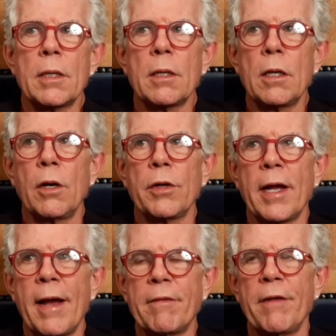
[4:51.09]
you
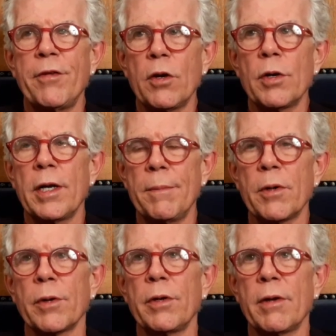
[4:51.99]
have if you're an
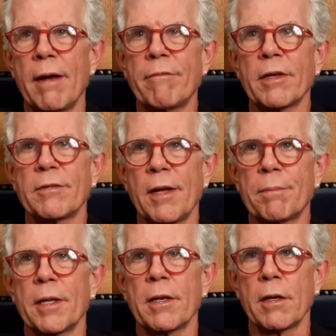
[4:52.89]
immigrant, you have to accept
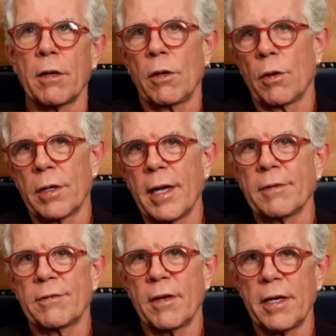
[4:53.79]
that you're an
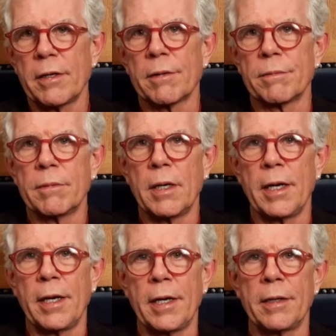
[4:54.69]
outsider,
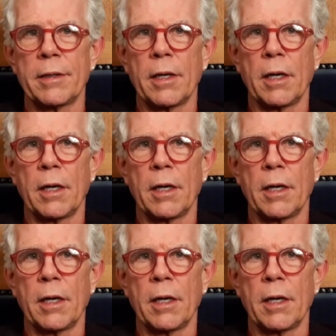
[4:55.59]
and